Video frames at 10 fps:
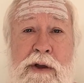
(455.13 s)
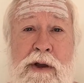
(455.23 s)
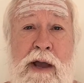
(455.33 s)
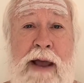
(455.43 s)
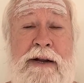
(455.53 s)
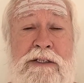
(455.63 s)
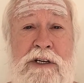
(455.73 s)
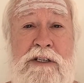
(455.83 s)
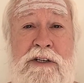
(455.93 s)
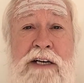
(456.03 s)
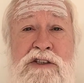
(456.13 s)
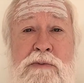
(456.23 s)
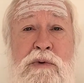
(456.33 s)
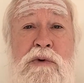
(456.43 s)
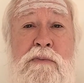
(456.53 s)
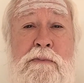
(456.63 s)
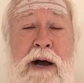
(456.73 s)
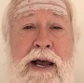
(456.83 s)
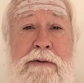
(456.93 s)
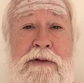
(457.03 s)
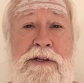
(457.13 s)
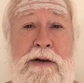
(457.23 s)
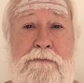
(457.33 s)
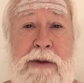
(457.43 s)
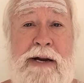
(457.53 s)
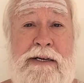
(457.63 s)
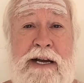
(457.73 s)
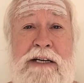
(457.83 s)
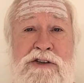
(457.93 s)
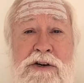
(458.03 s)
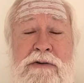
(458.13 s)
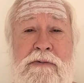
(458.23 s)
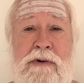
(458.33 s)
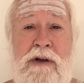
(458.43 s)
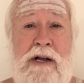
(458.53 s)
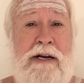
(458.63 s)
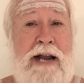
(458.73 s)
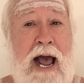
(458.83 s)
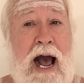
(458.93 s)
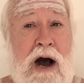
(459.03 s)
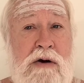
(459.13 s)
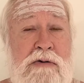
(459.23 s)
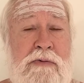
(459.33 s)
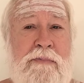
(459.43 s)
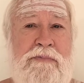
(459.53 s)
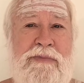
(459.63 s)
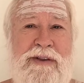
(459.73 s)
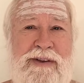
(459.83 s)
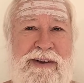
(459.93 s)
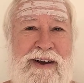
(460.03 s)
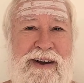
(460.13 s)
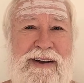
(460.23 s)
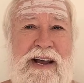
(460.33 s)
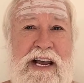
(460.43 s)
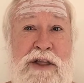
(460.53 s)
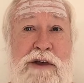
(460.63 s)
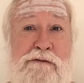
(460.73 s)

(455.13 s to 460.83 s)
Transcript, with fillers: and is accessible by deep meditation, now uh, in the